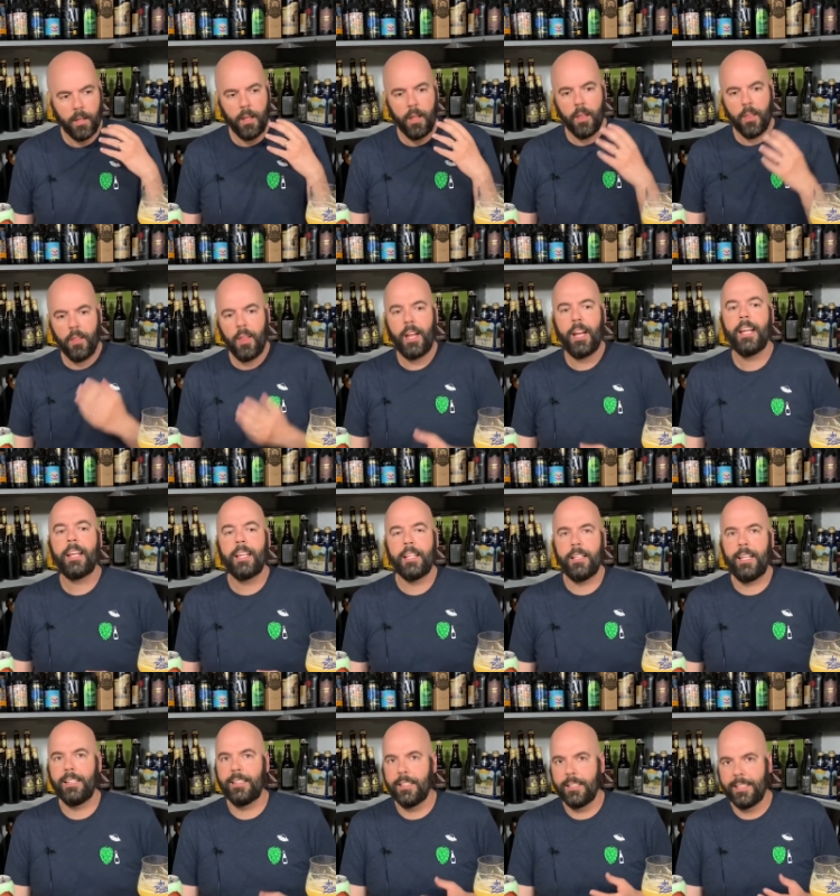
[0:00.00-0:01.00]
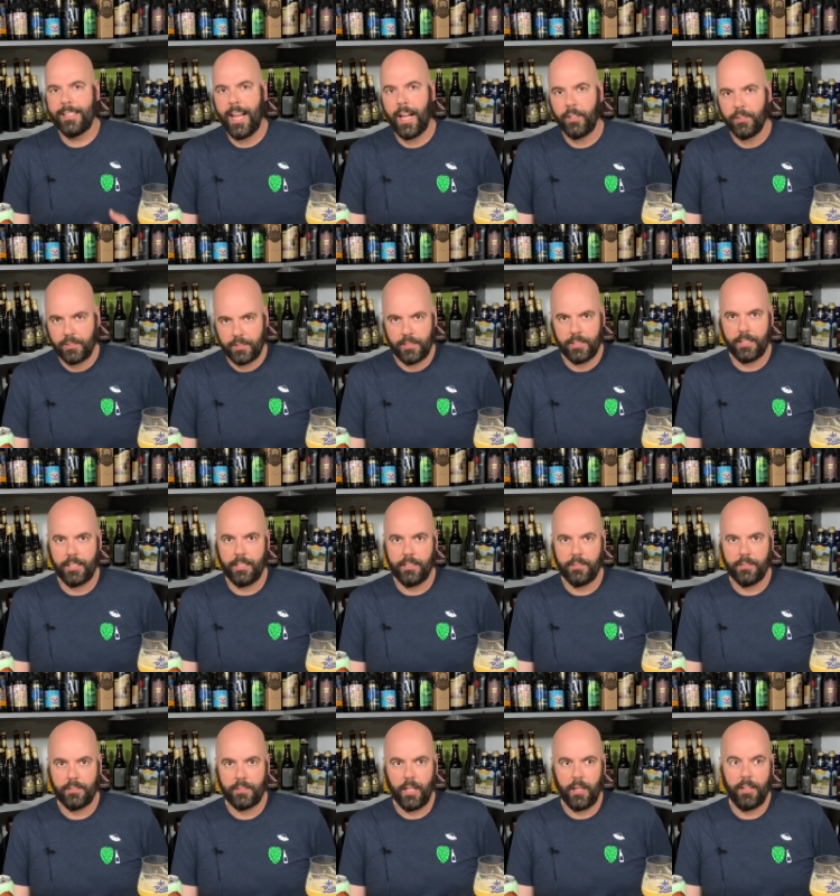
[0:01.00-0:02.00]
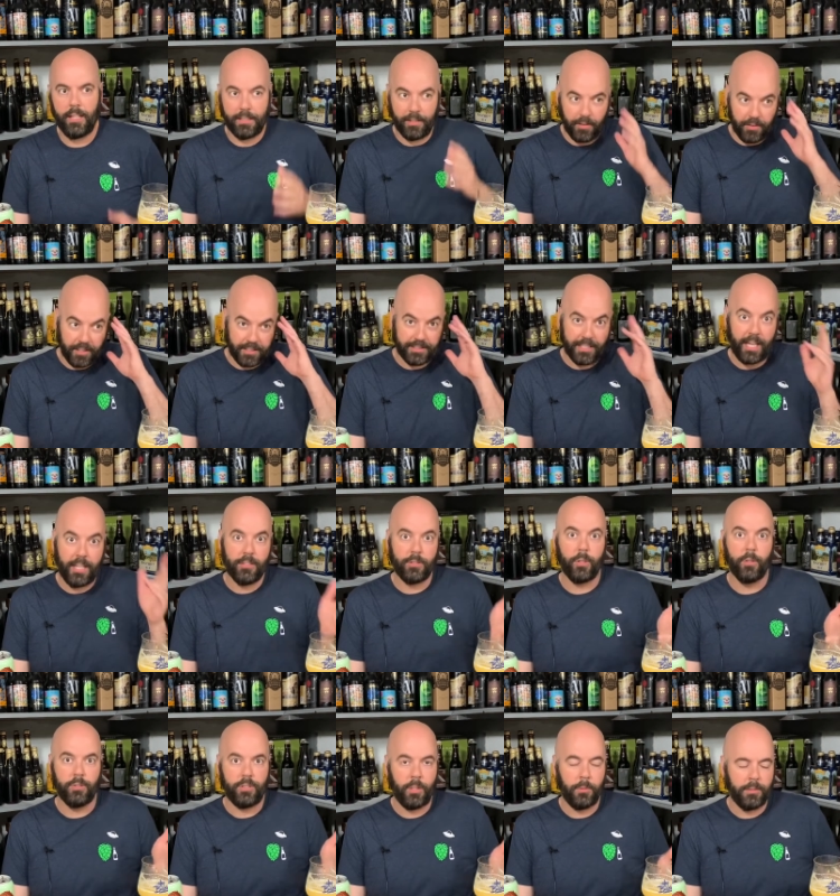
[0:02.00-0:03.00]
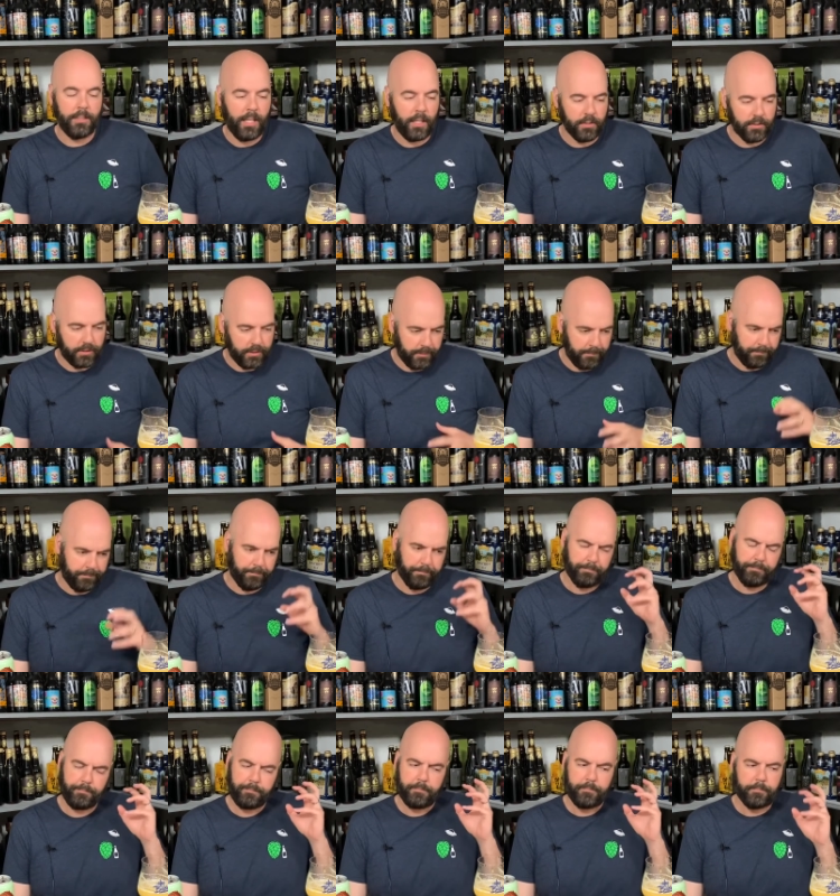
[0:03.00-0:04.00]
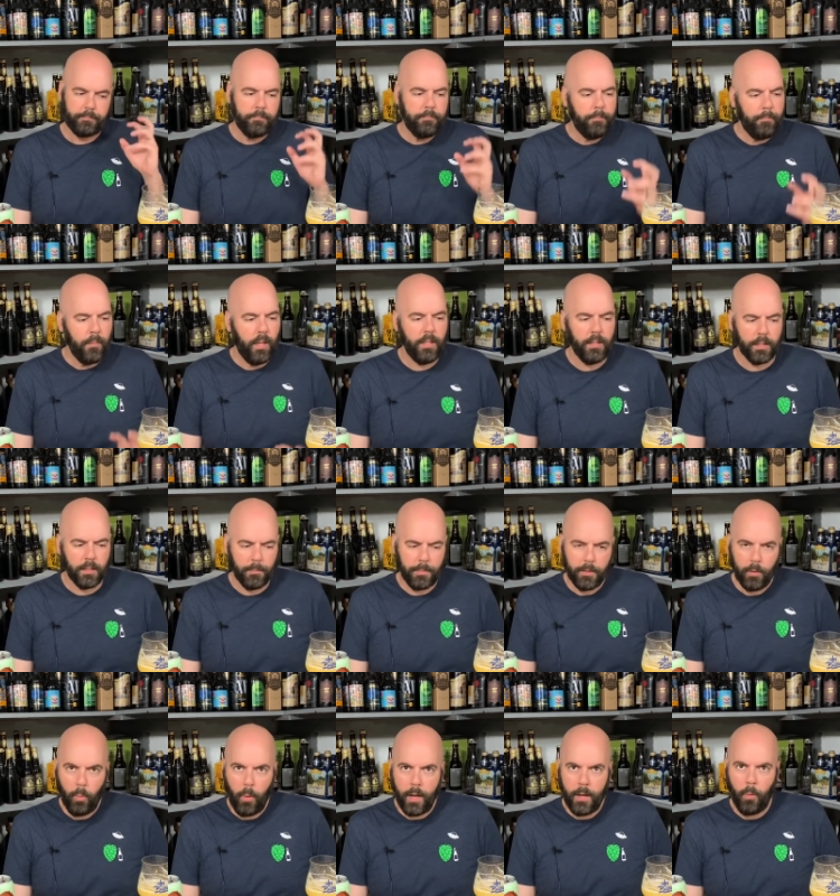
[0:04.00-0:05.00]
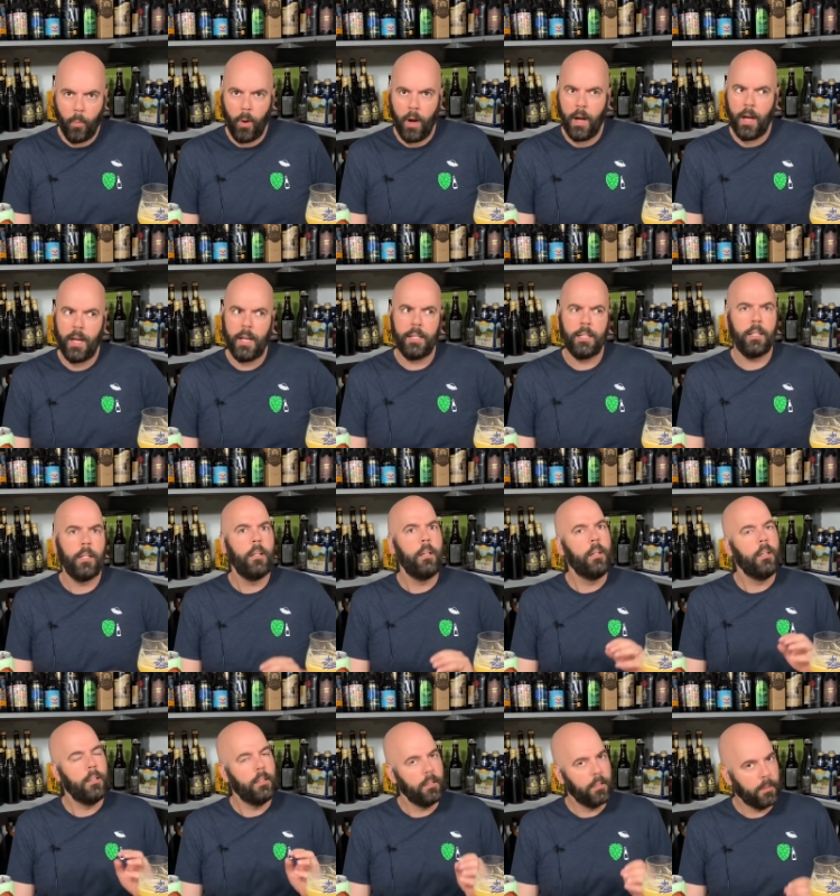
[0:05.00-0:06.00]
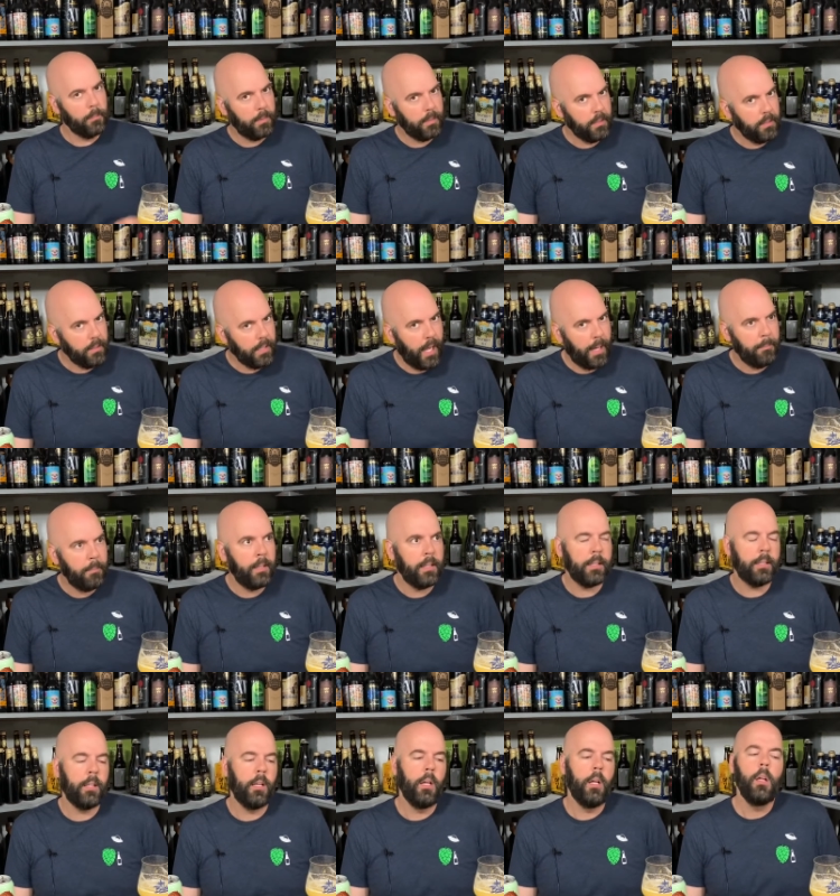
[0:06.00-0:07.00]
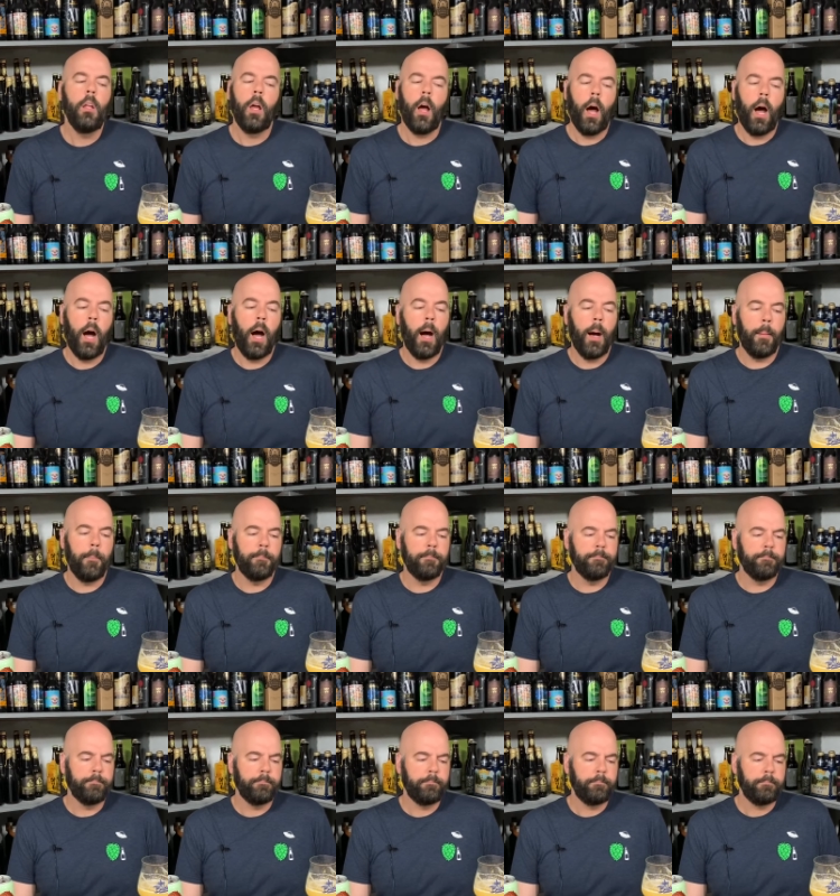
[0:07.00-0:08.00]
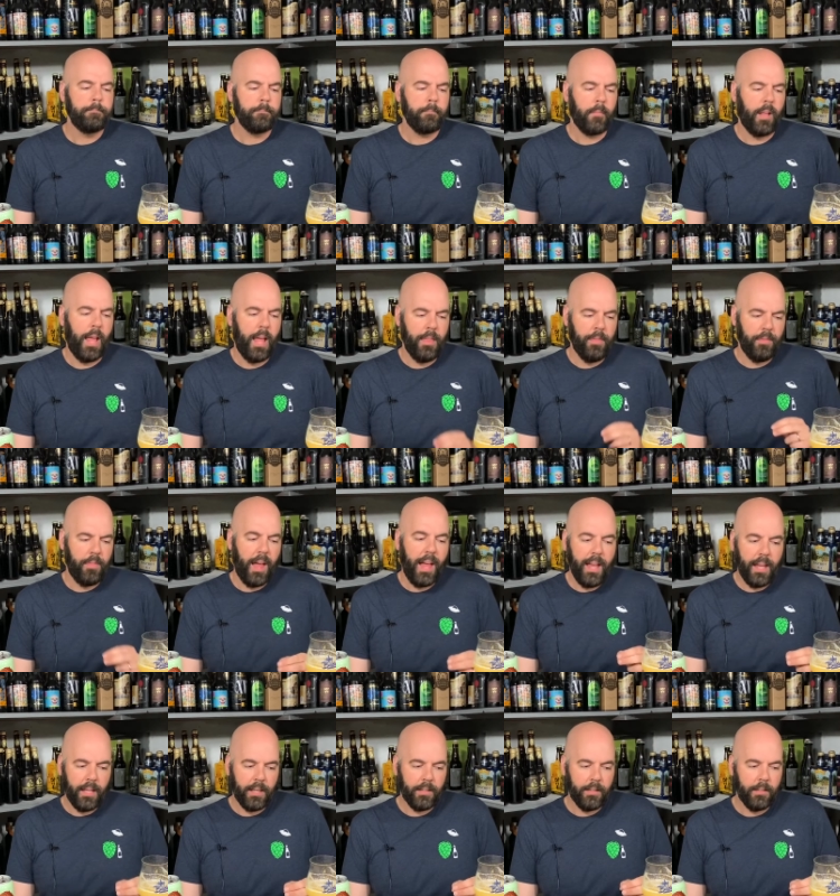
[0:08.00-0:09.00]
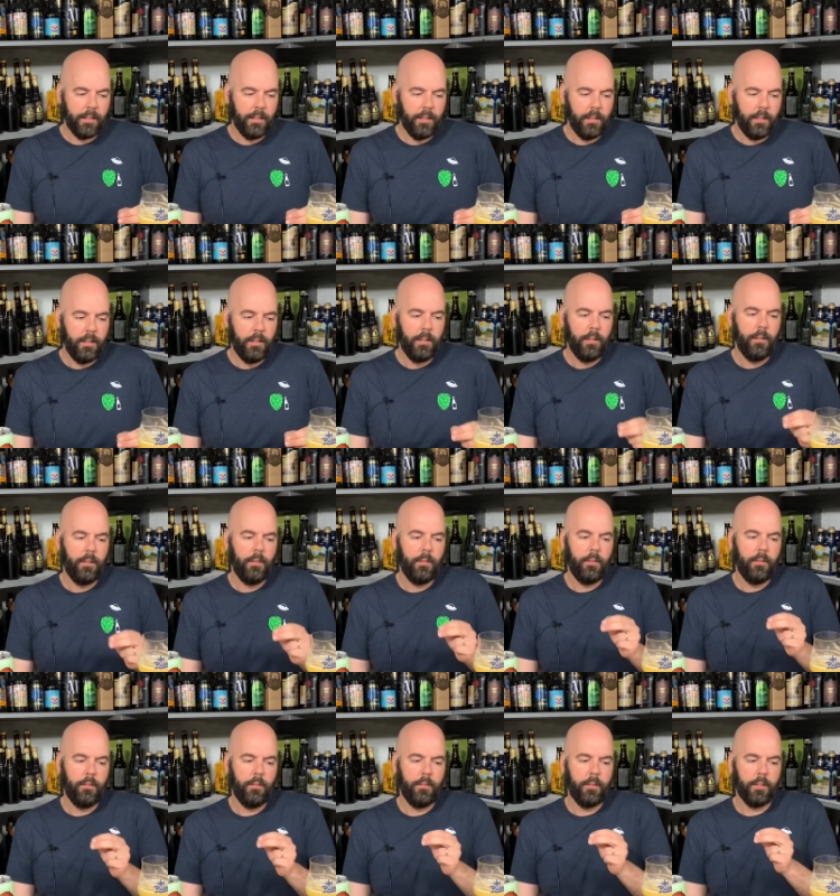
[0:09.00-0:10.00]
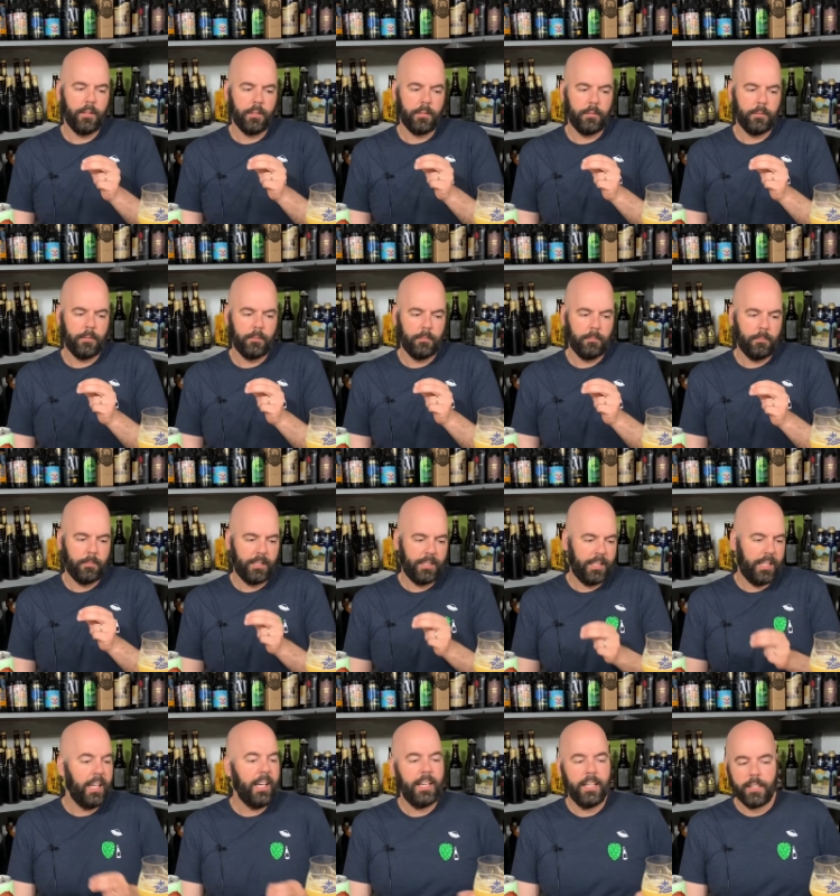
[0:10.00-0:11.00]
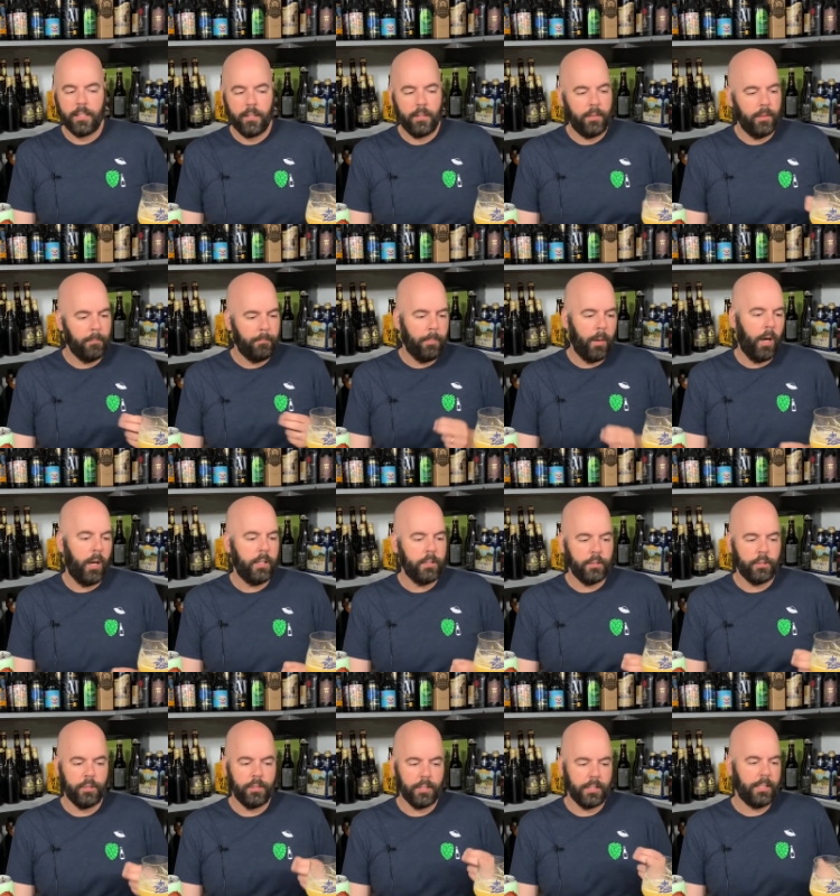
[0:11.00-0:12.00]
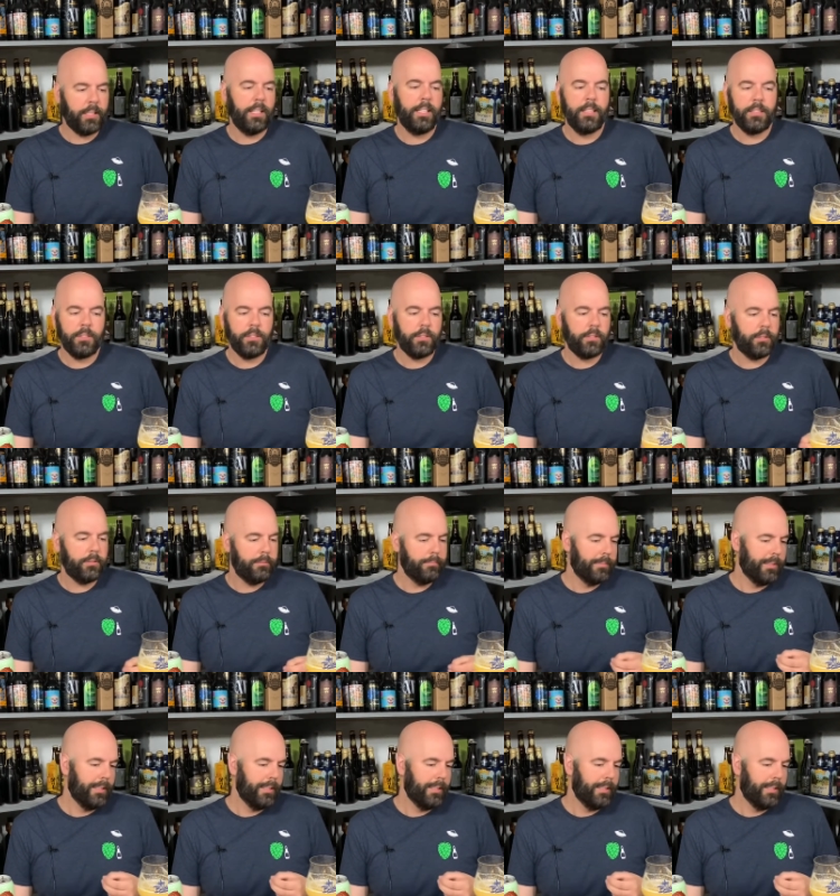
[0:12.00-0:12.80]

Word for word: Then I get like the Nelsony stuff, like the things I associate with Nelson. A little bit of white wine, a little bit of lemon, um, and then the kick, the punch, the kiss,